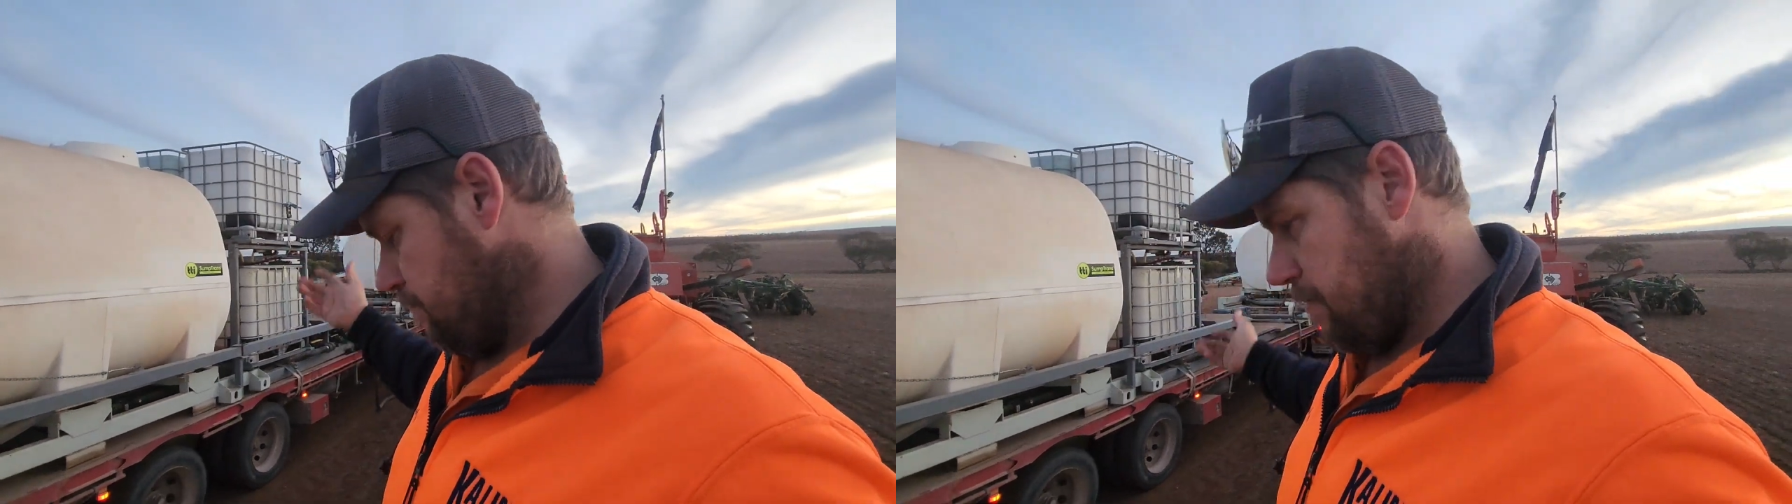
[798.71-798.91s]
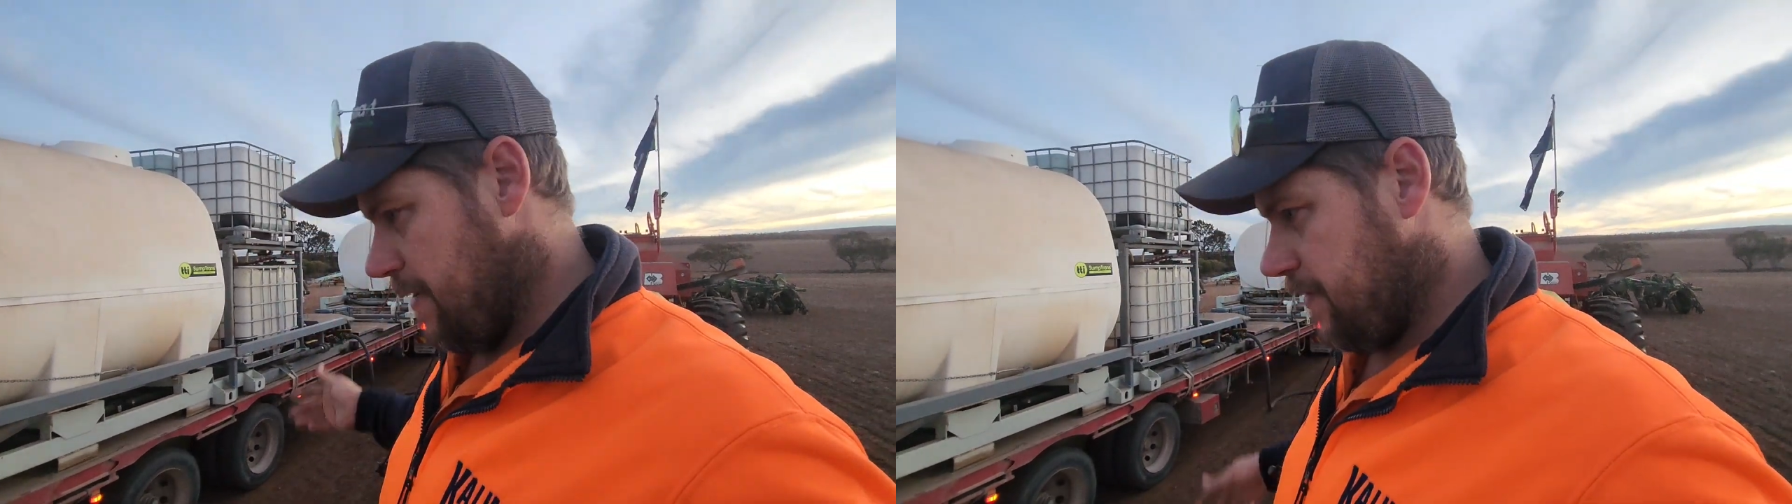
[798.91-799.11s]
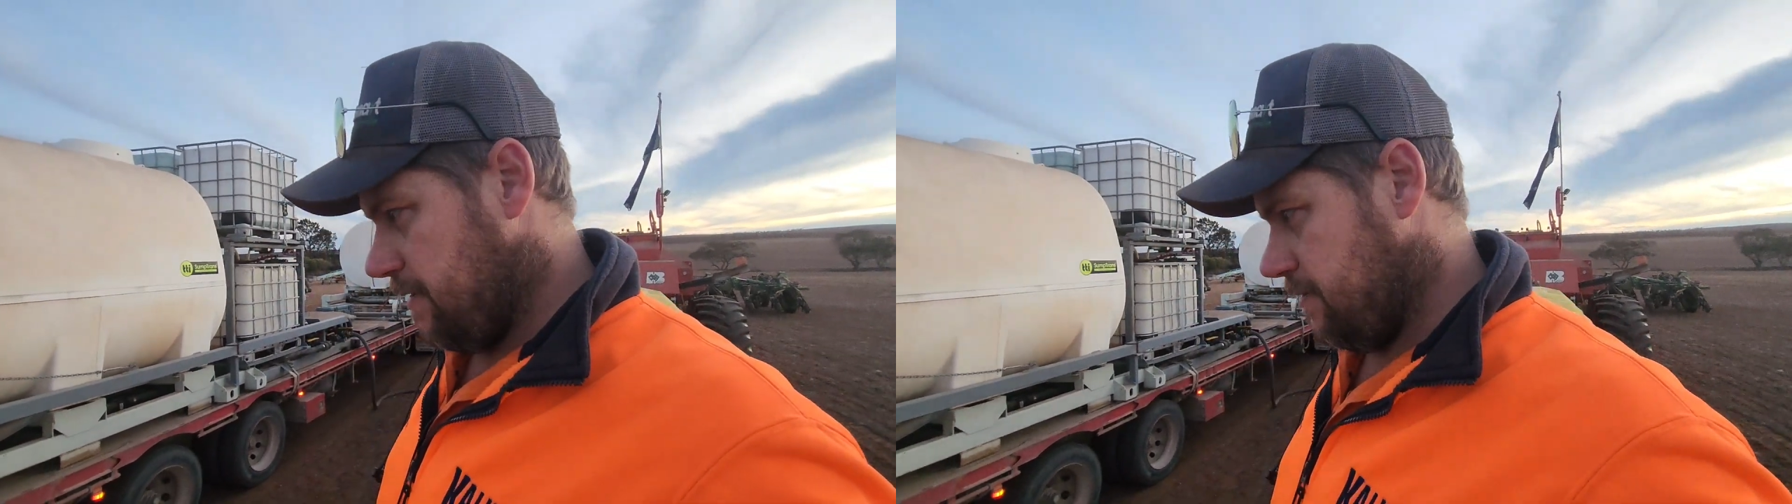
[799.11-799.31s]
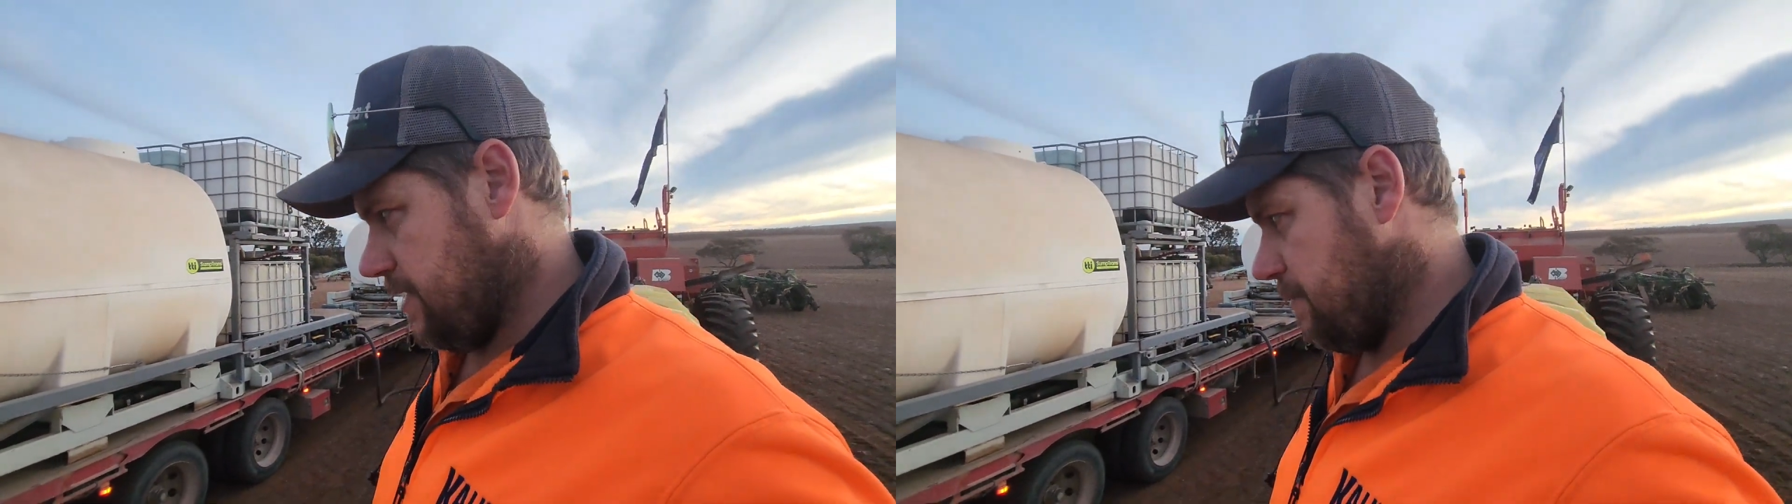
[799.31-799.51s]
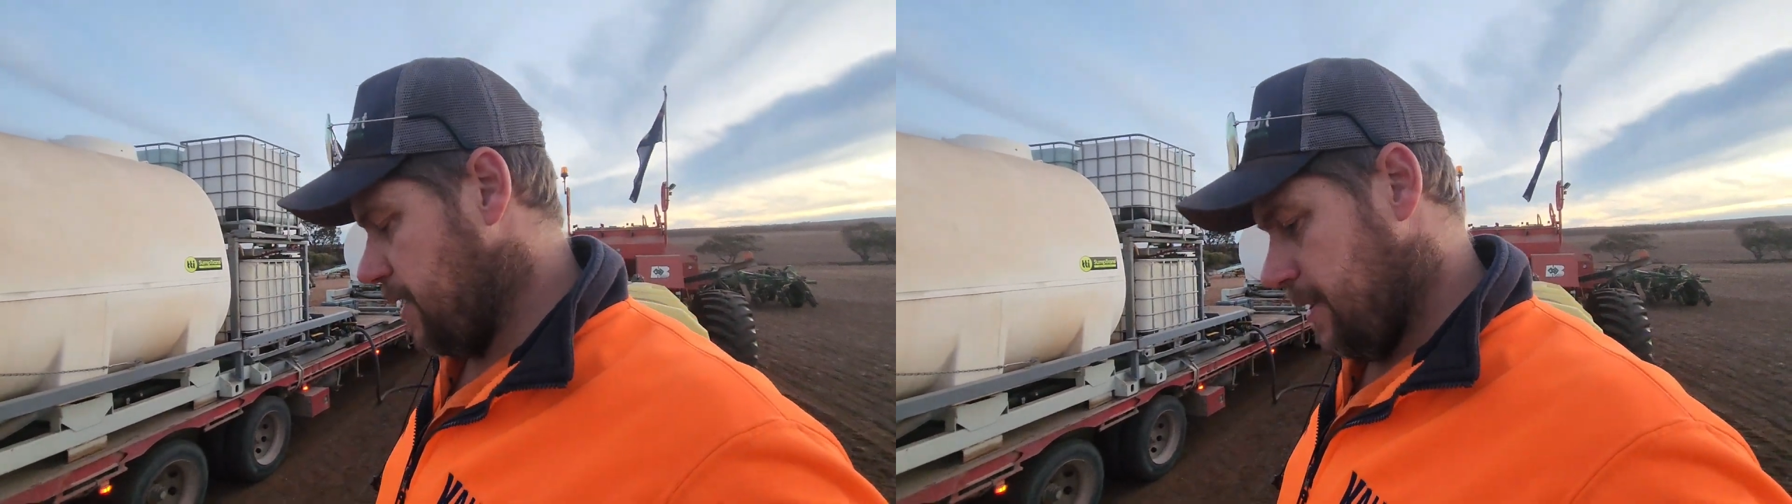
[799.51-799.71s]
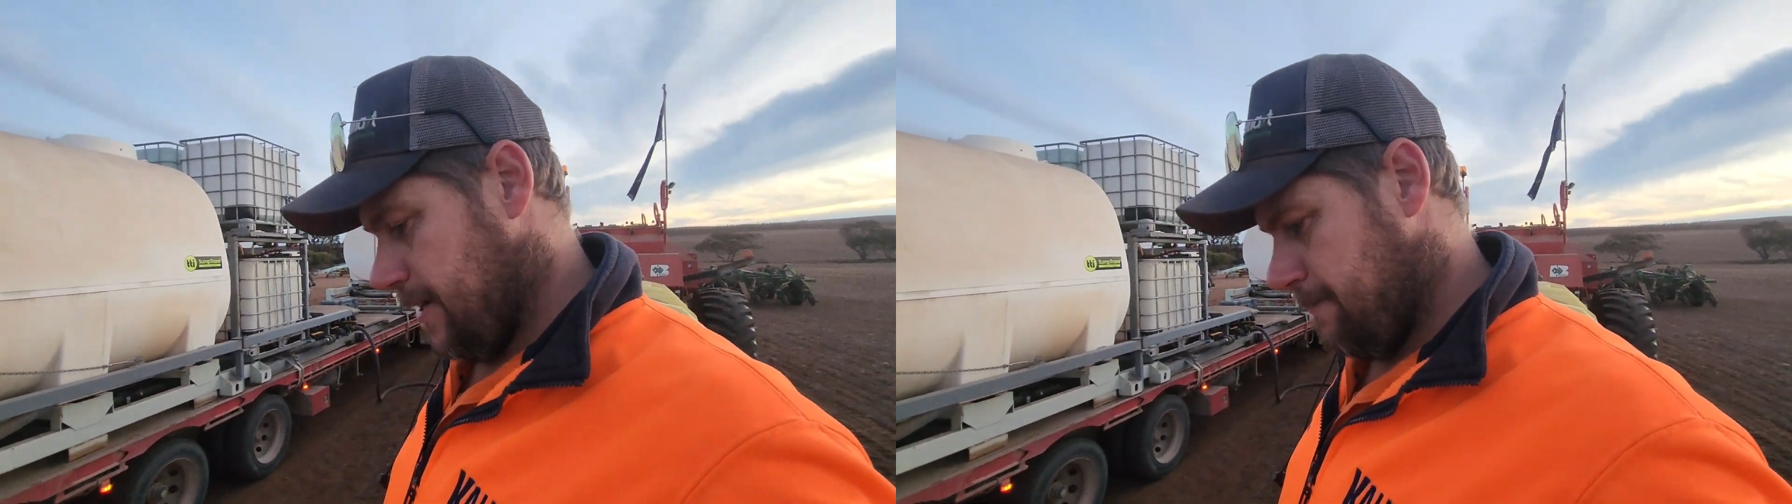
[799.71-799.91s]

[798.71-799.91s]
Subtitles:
buffer, something like